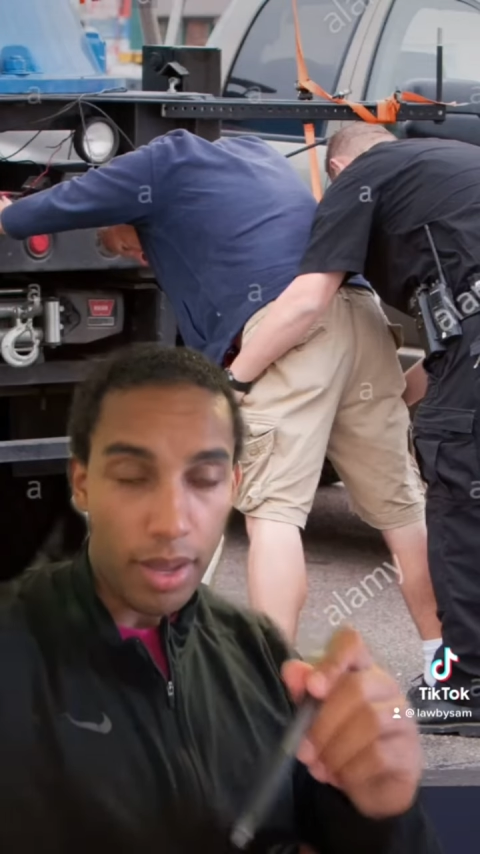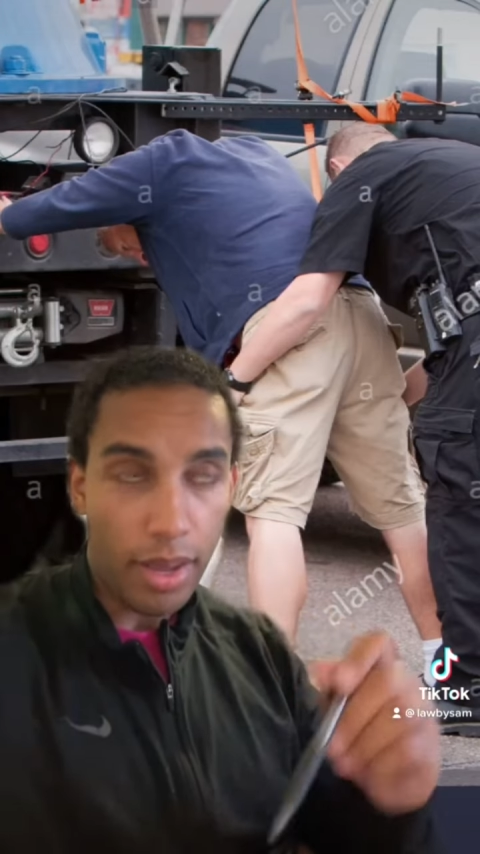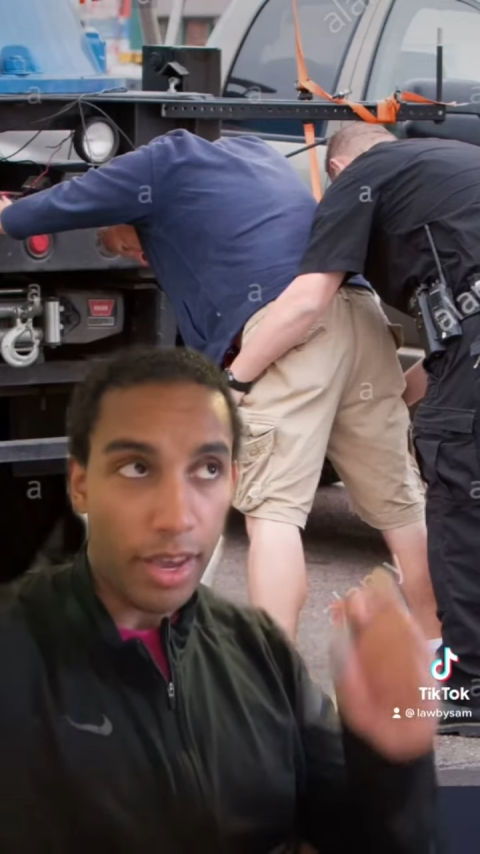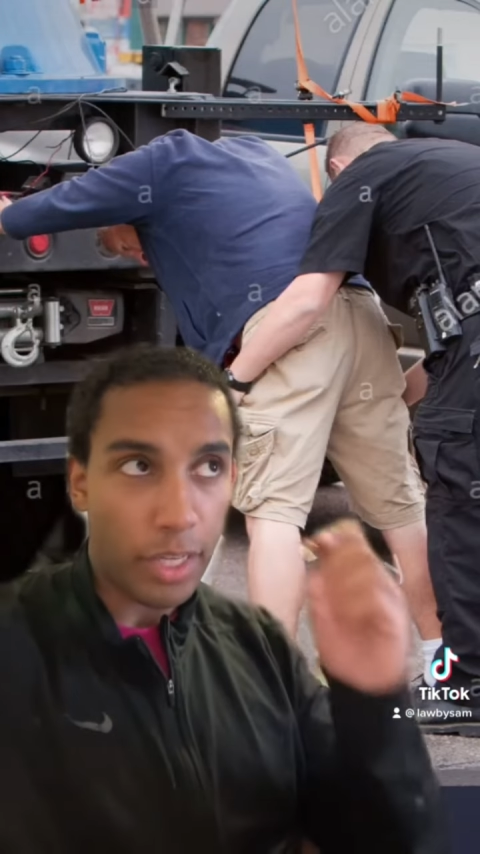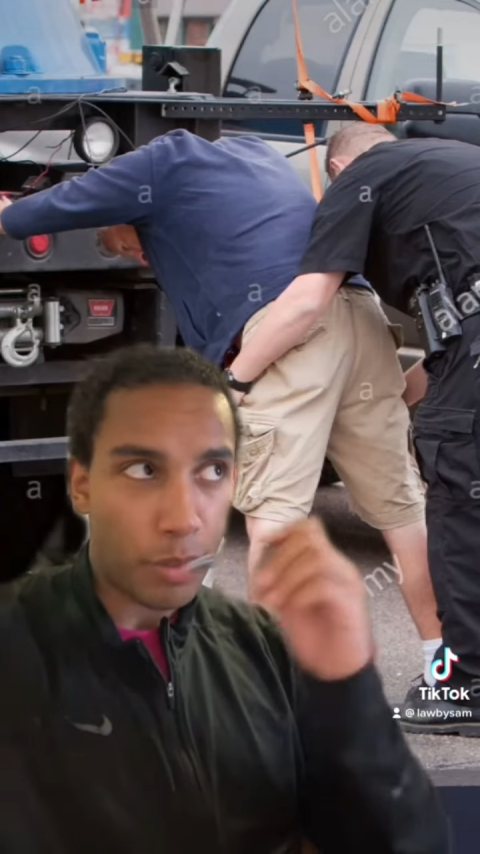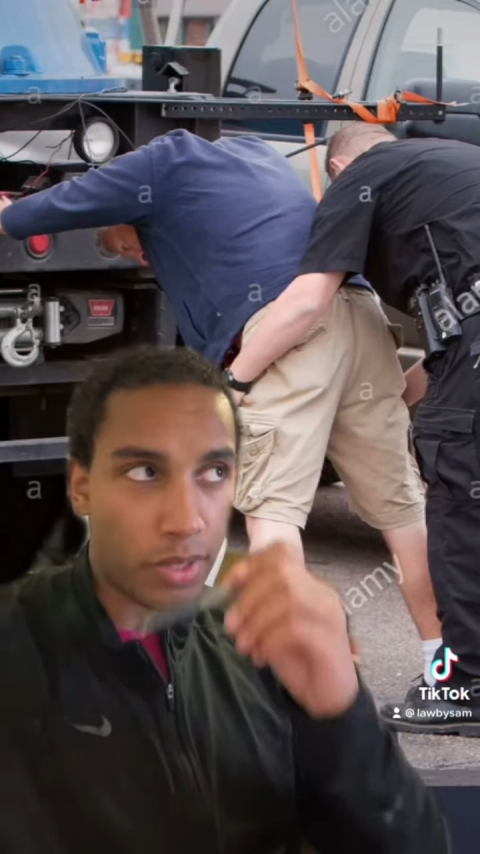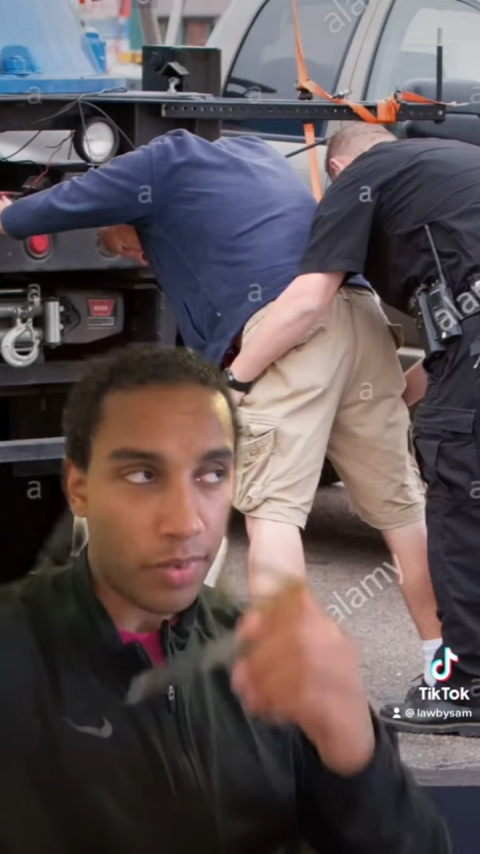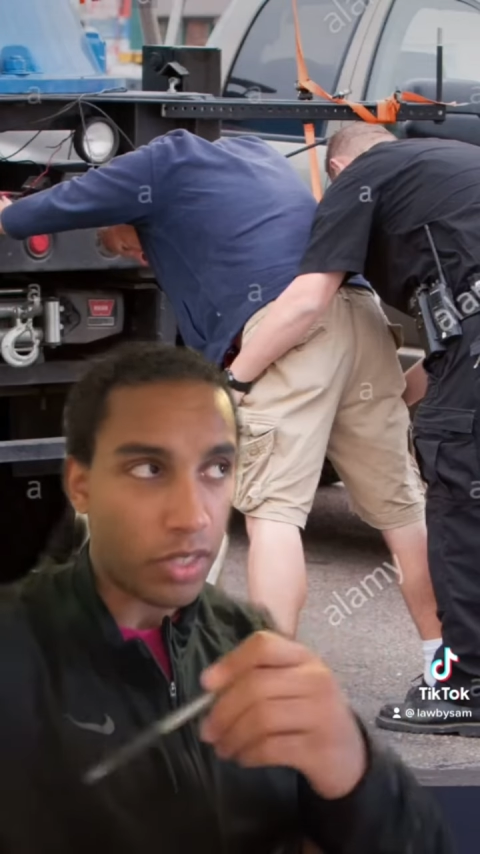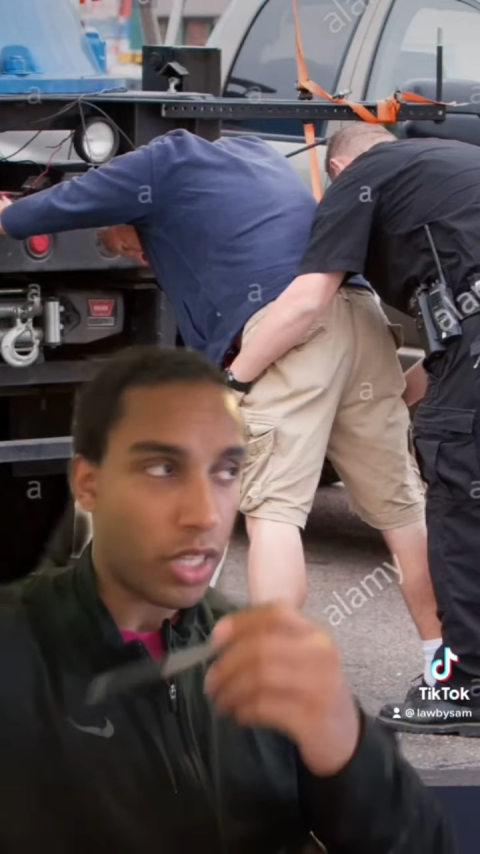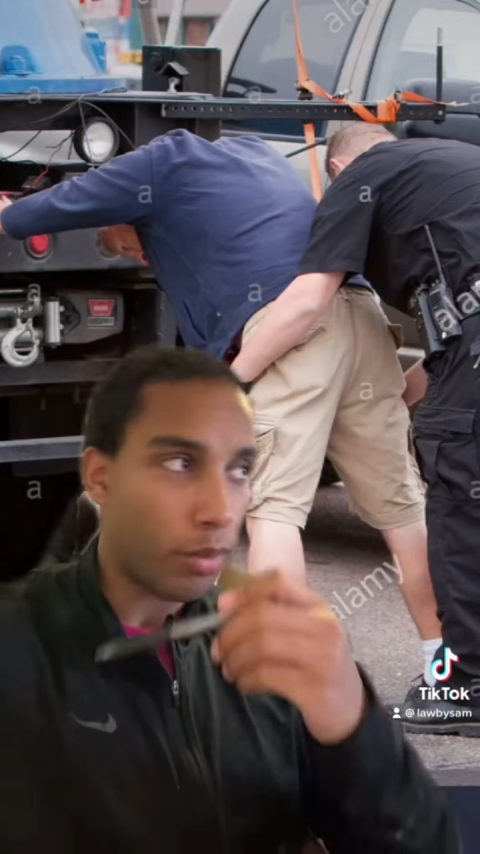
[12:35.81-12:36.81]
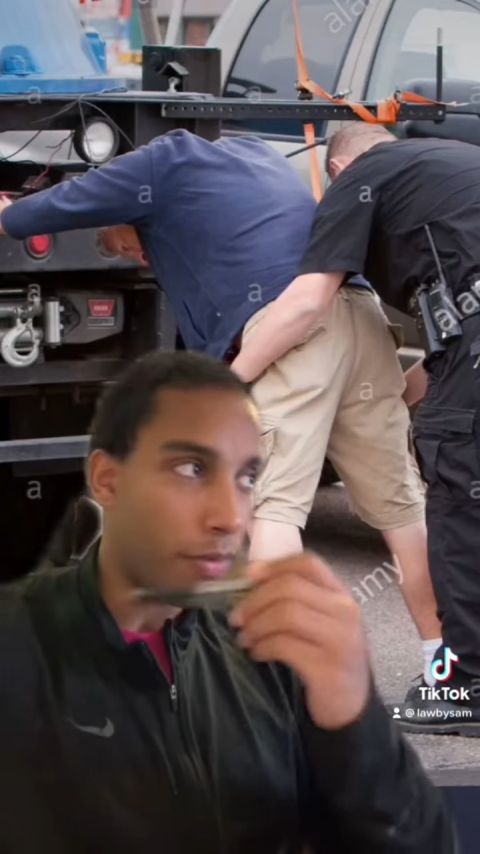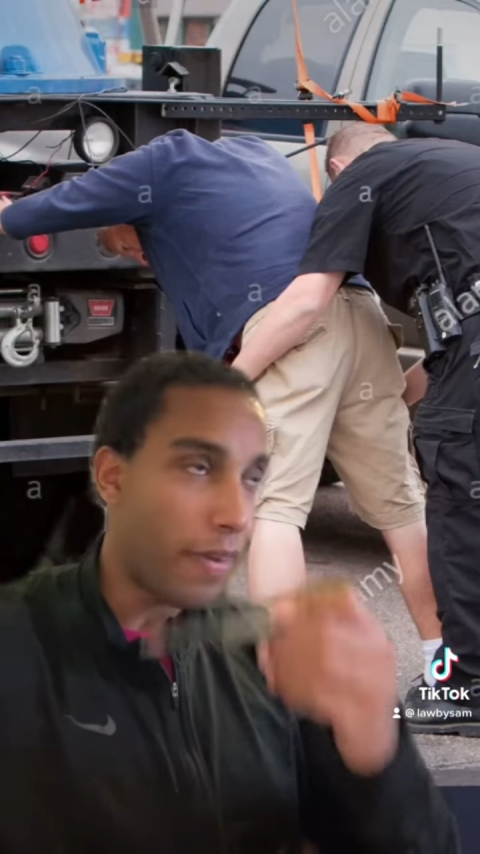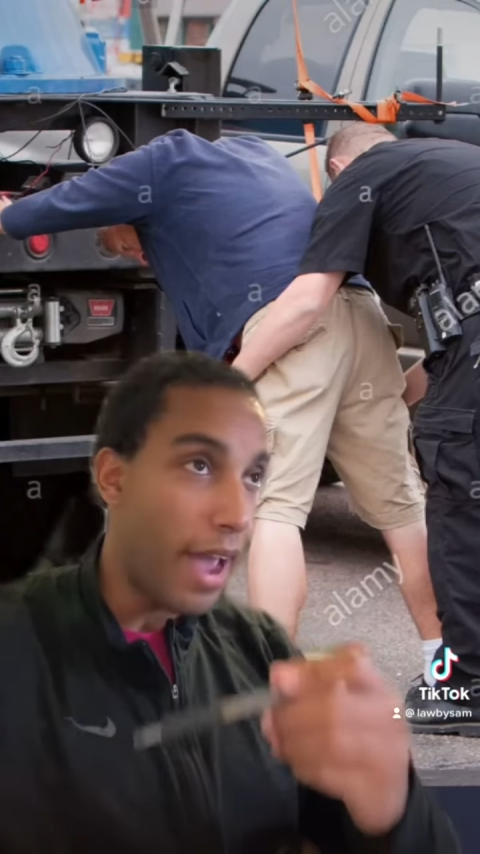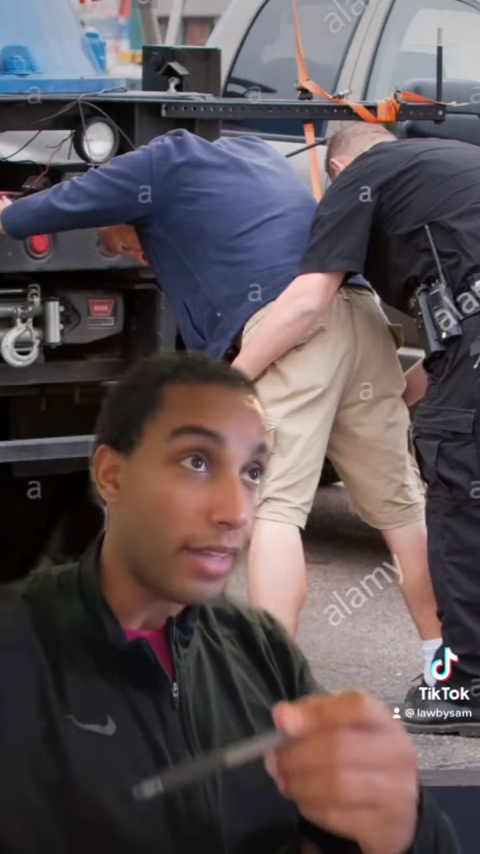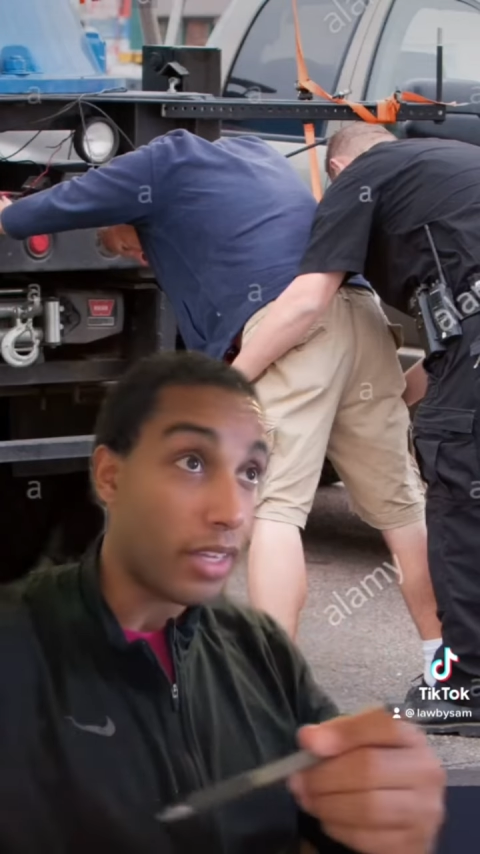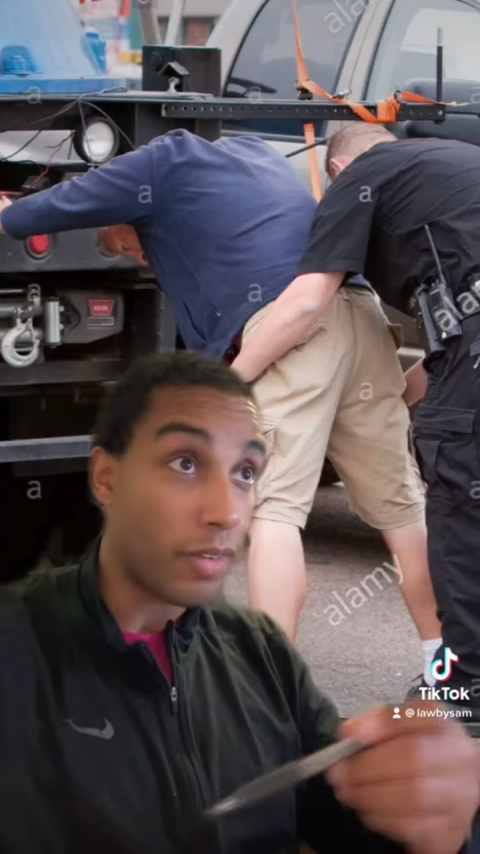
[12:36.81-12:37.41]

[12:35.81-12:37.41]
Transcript: a specific articulable fact that